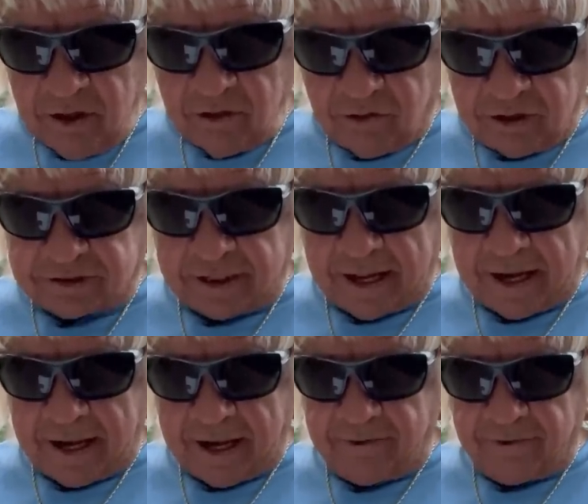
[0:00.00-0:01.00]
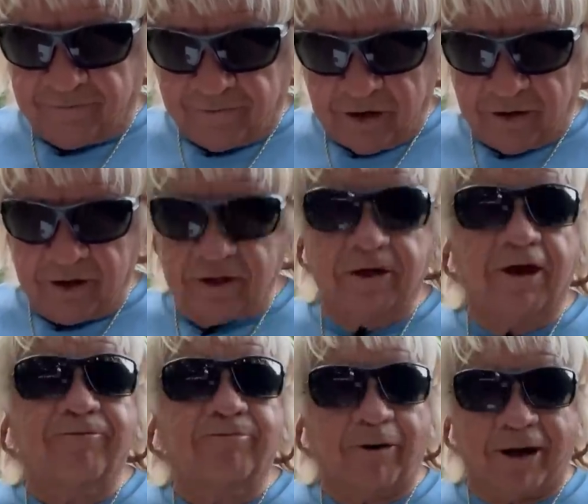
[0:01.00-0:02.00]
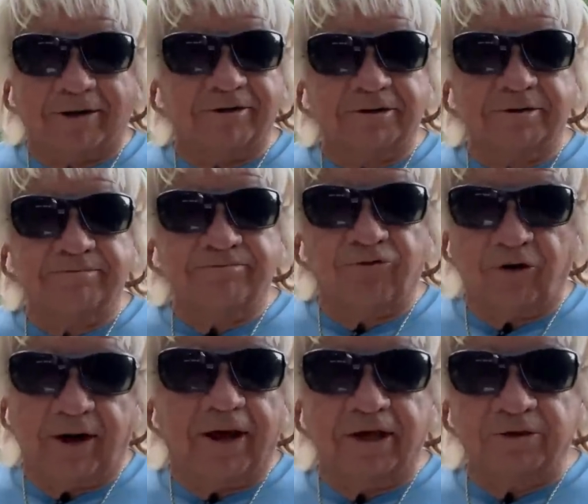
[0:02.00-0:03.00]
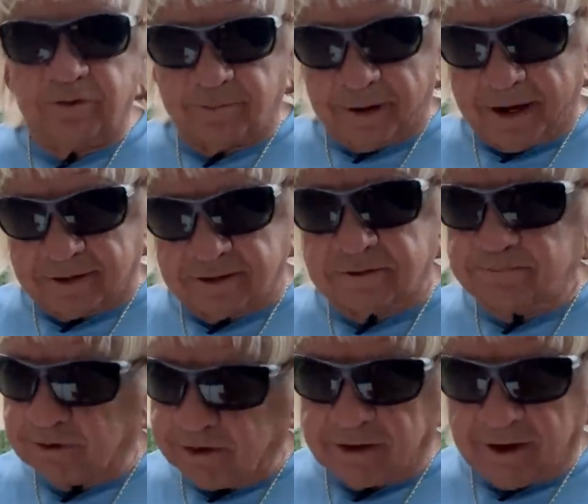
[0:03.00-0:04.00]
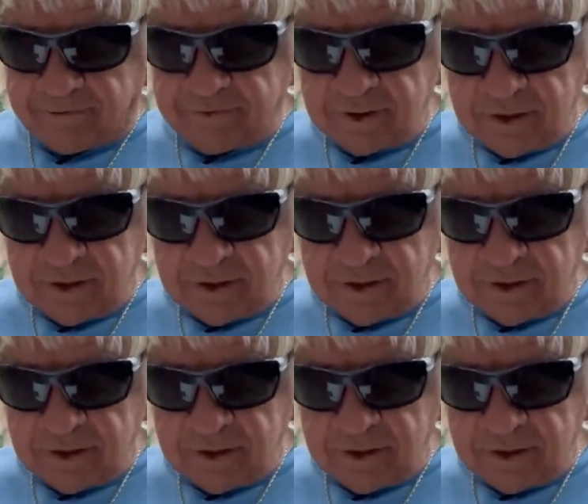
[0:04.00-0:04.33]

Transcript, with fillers: Chris and I had a fairly tough practice. Three days we practiced pretty tough.